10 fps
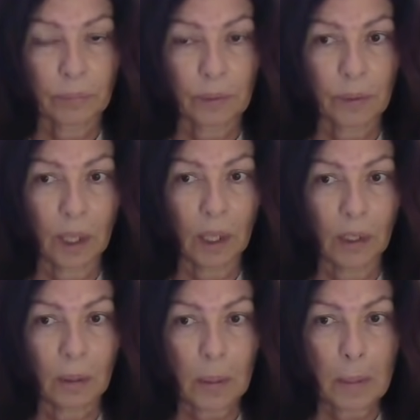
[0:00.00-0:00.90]

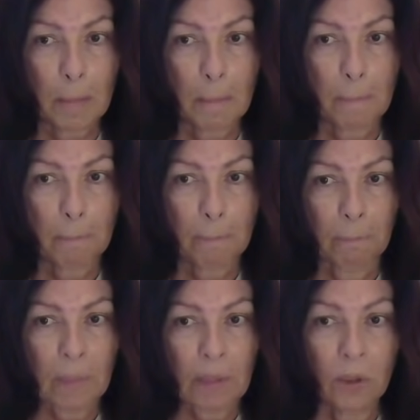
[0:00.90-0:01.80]
okay?
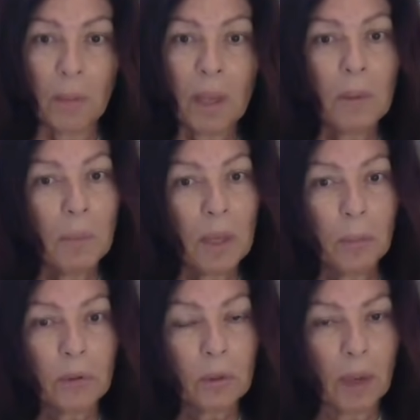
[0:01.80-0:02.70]
There may be
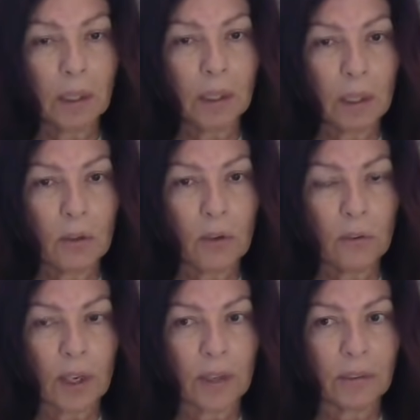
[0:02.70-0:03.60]
people smiling in your
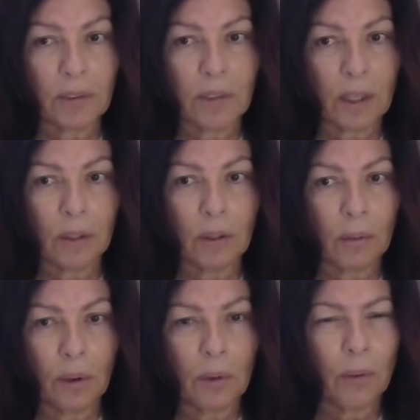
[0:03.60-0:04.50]
face and telling
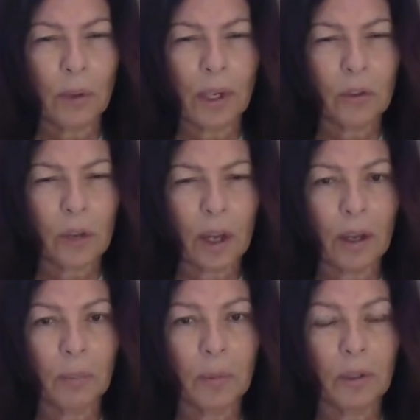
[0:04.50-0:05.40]
you, oh, great
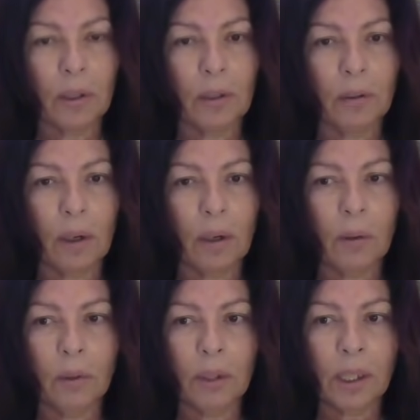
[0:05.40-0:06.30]
job,
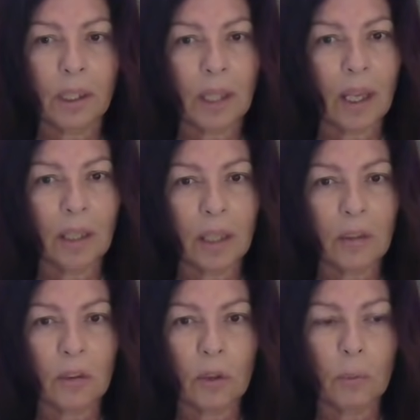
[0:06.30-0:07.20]
oh, look at that,
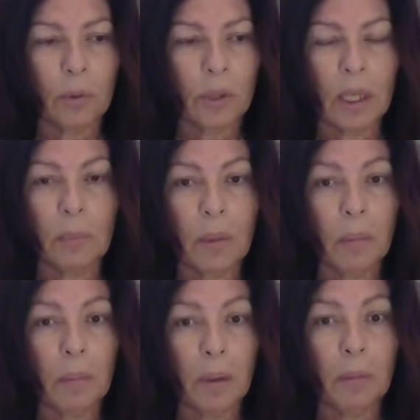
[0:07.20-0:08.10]
that's so pretty, blah,
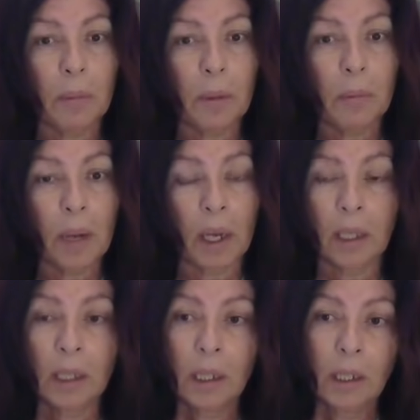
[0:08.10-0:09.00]
blah, blah, blah, blah, blah, blah.
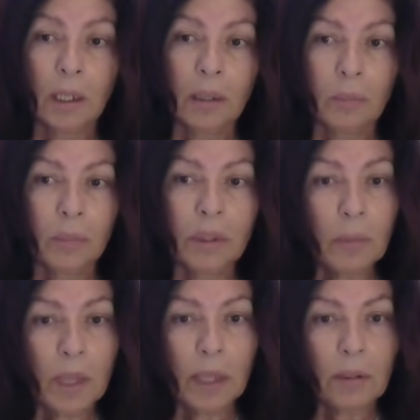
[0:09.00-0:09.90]
But
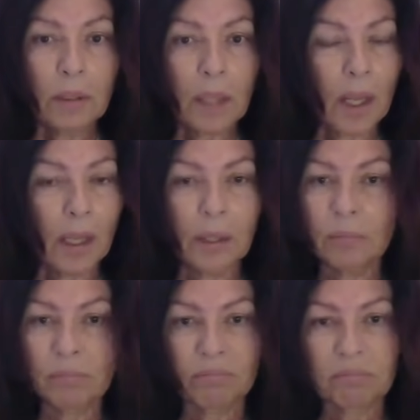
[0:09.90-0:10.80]
deep down inside,
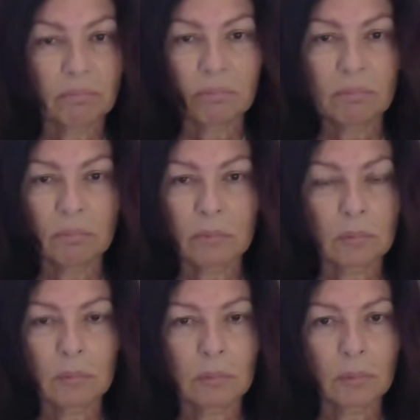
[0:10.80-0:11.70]

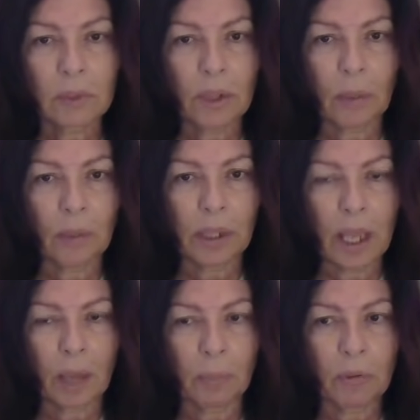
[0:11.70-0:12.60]
they're not really
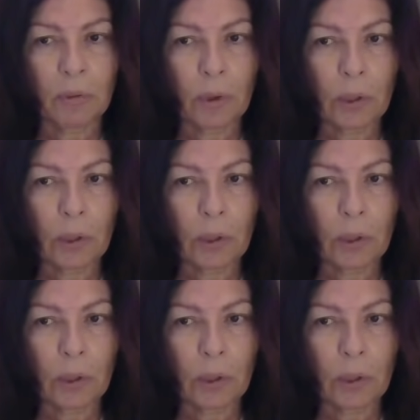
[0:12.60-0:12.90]
happy for